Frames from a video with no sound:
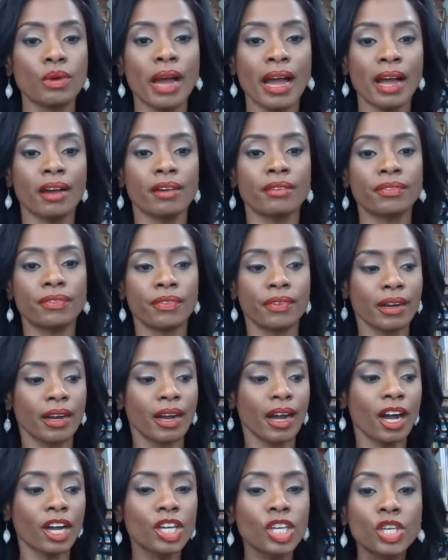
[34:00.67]
have
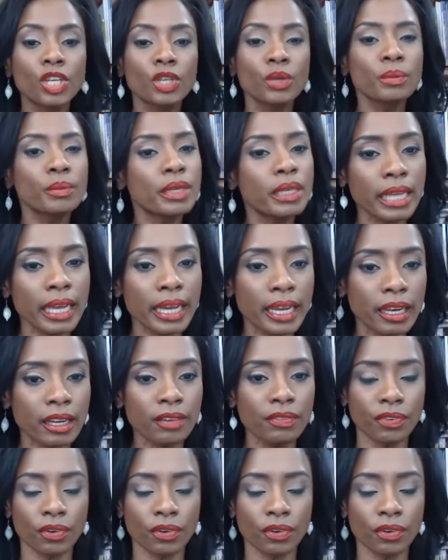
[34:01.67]
accumulated